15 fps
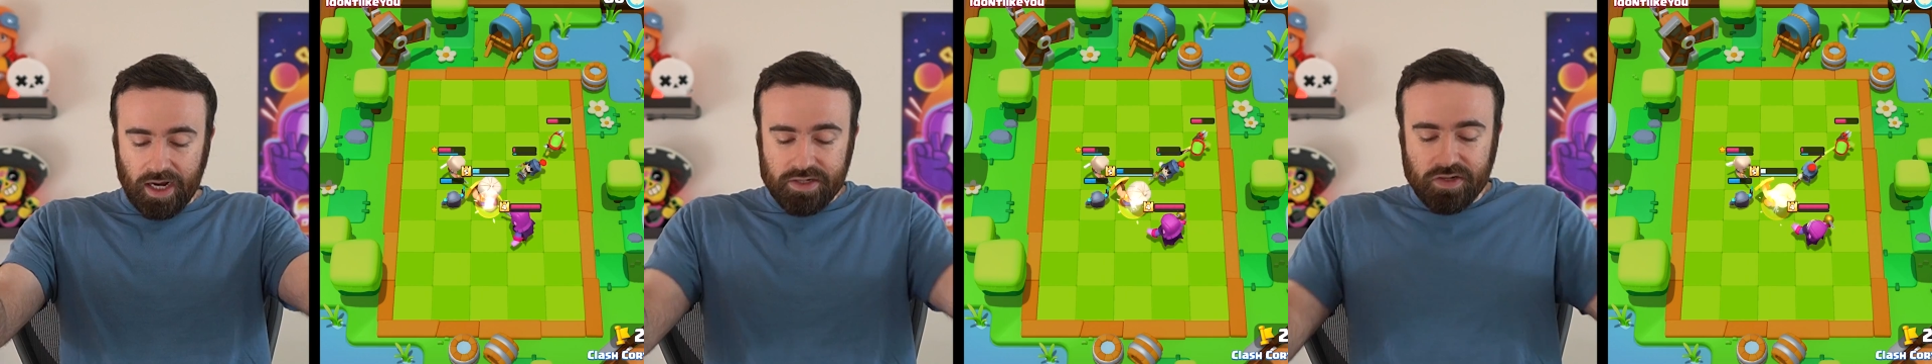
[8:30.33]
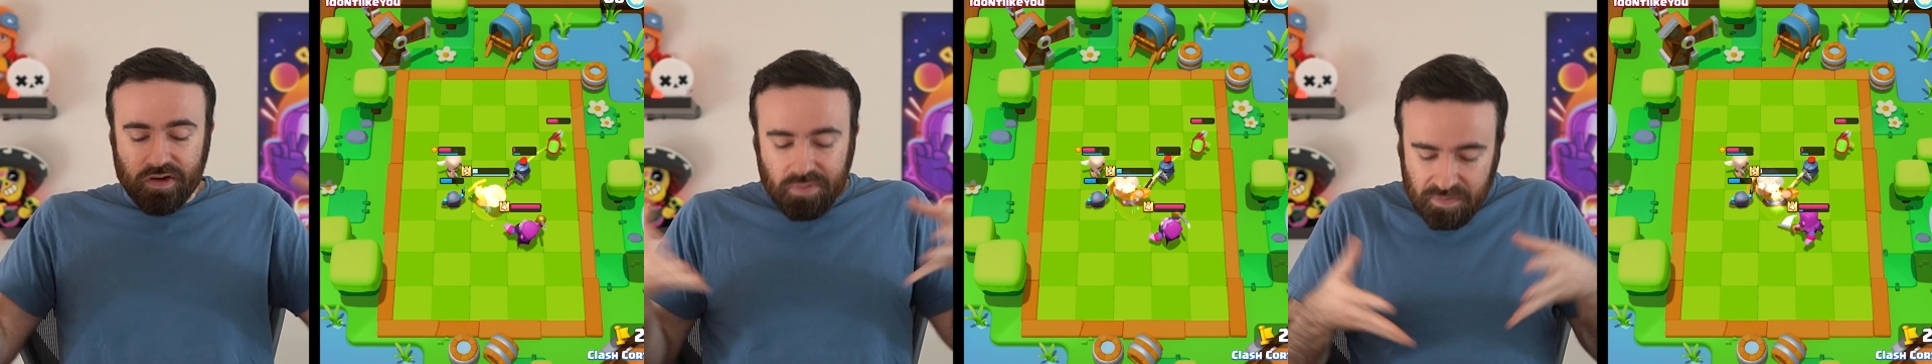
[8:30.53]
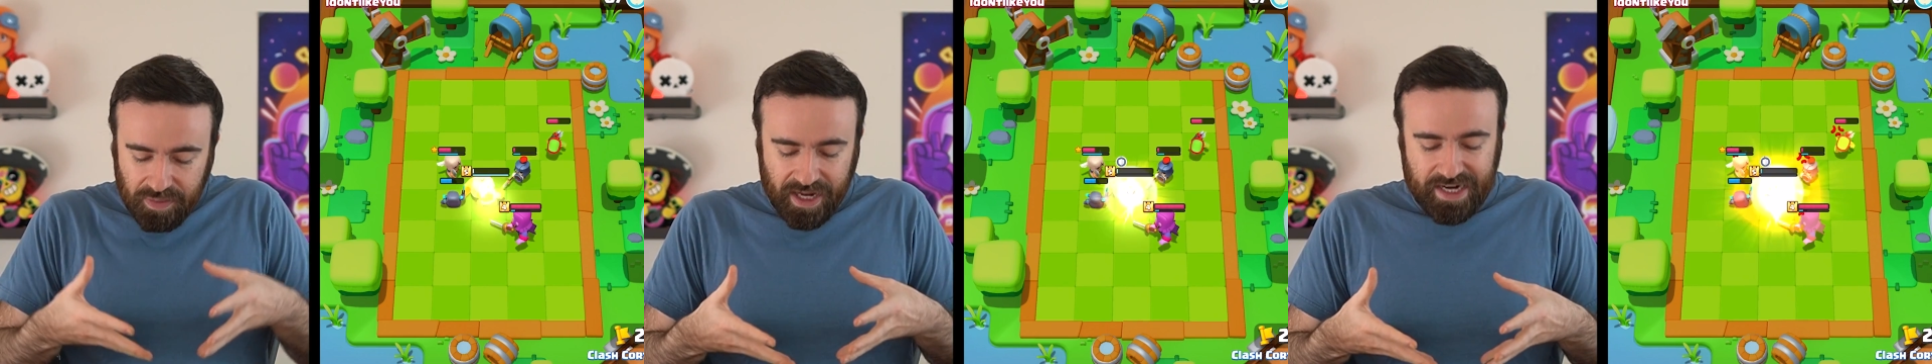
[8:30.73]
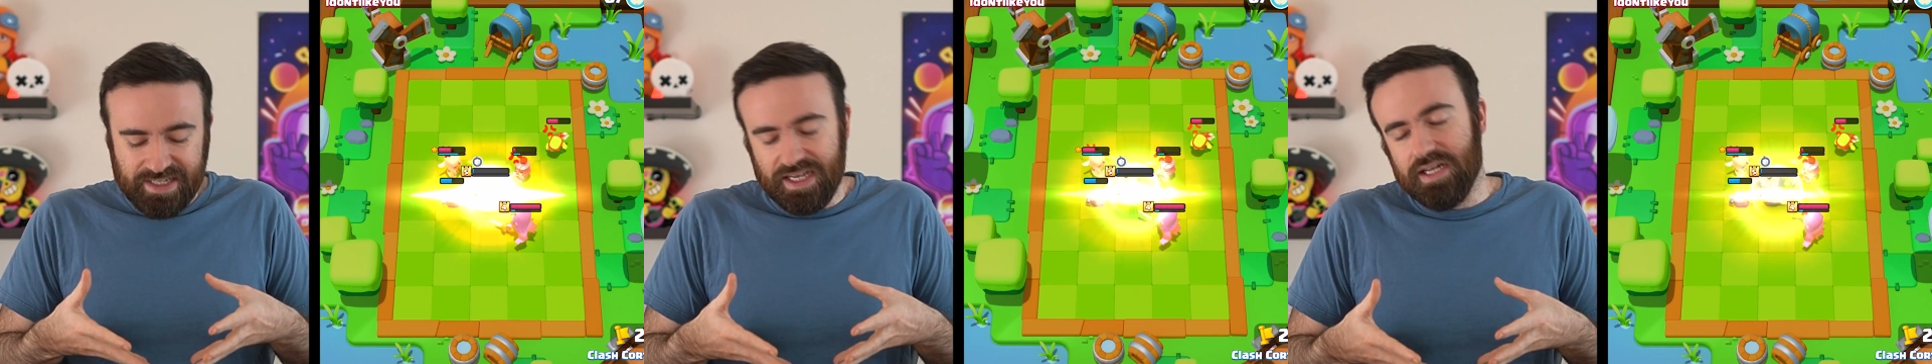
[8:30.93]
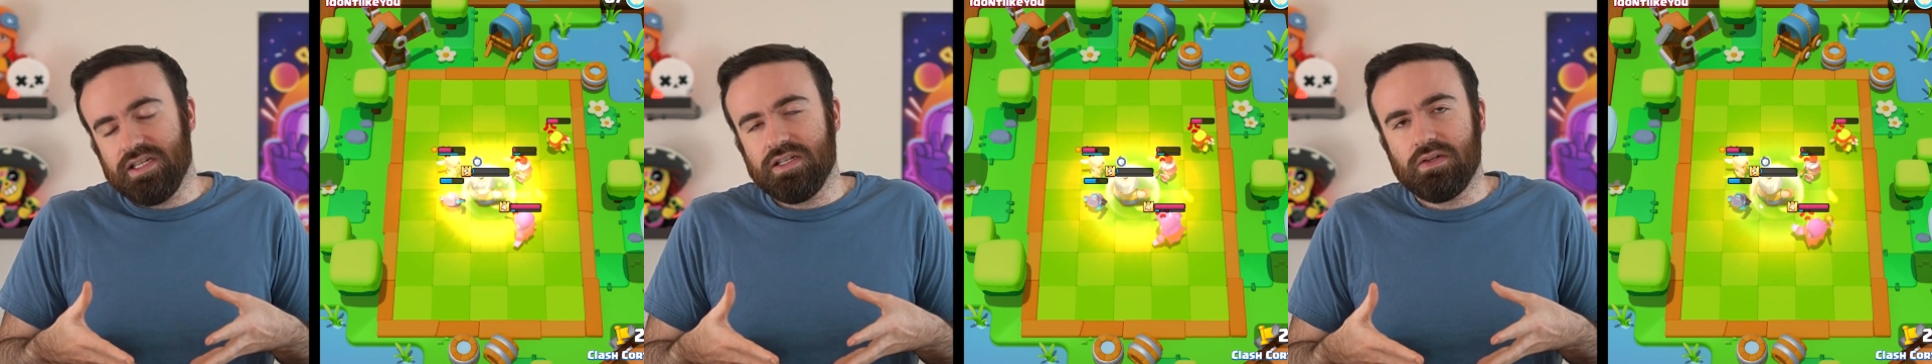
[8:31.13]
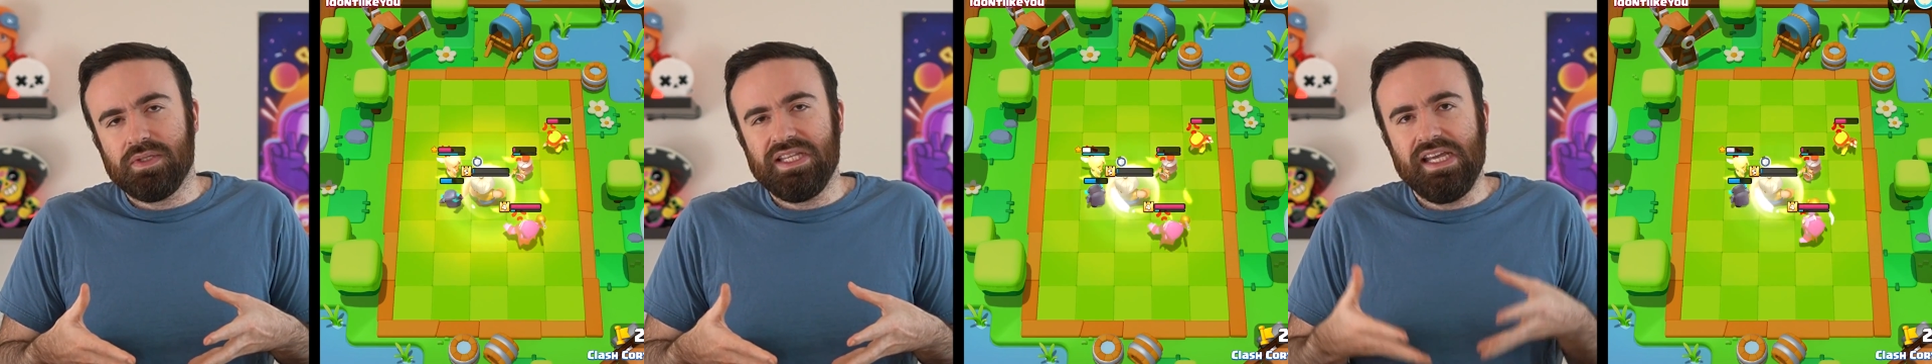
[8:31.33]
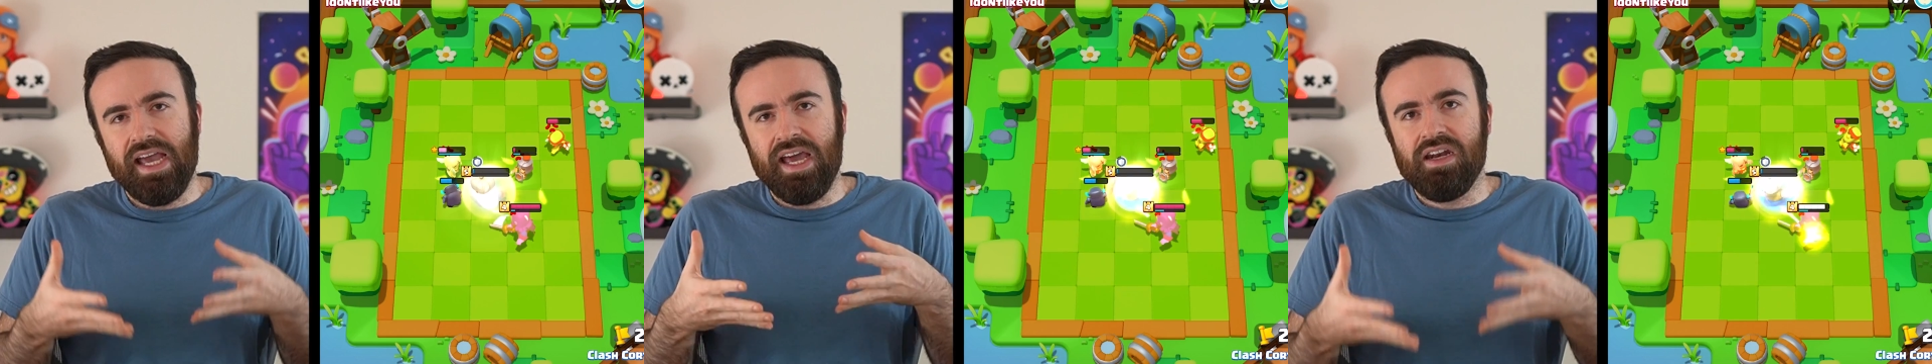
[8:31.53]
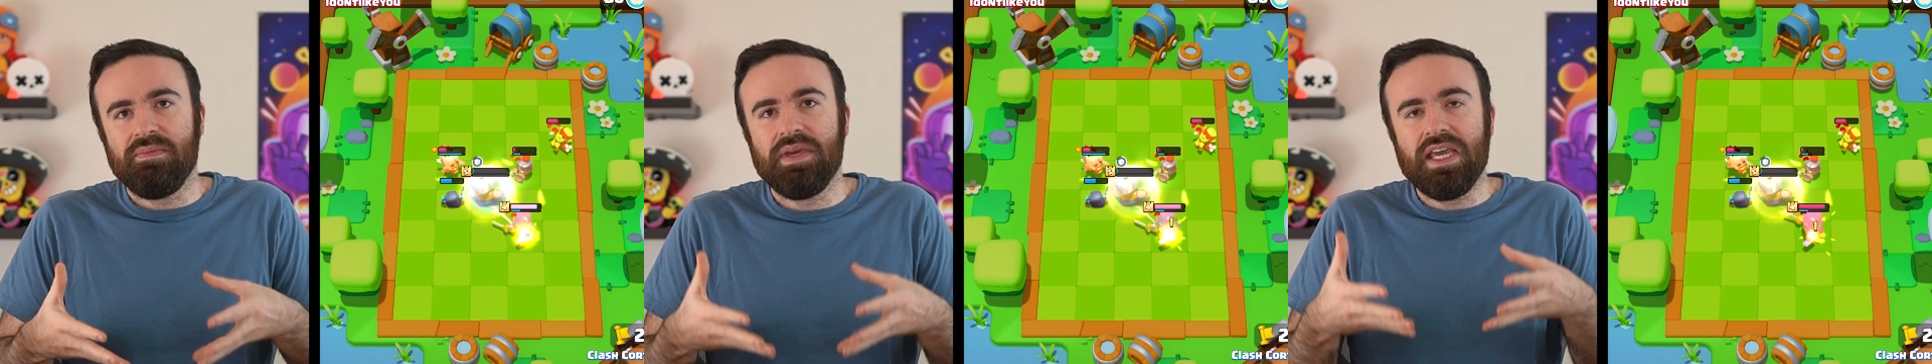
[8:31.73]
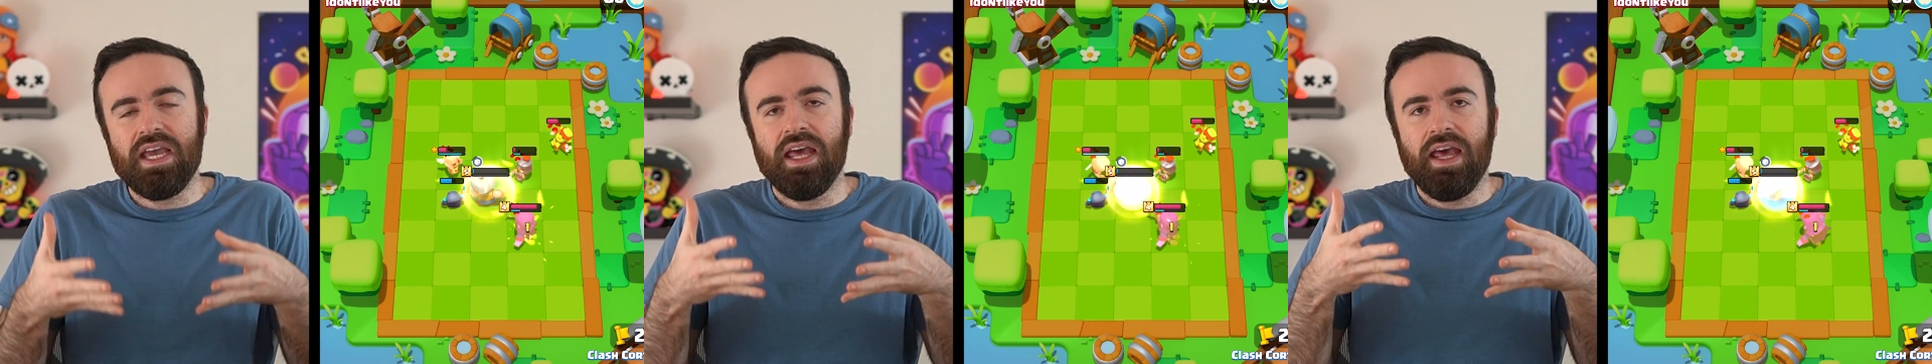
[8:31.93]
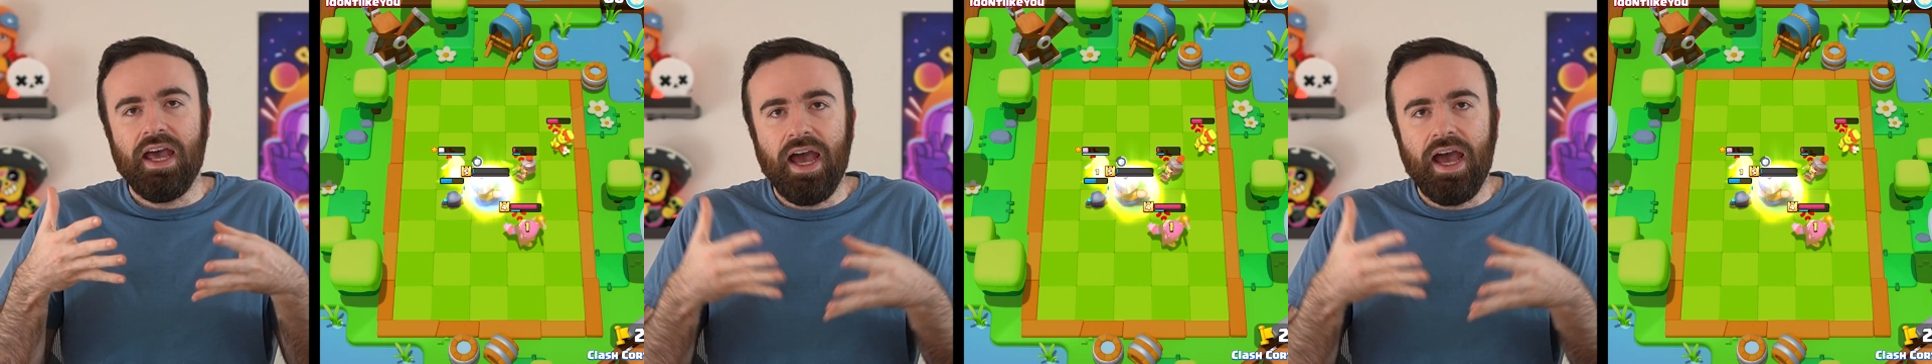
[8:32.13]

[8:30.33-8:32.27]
should have been paying attention to what the enemy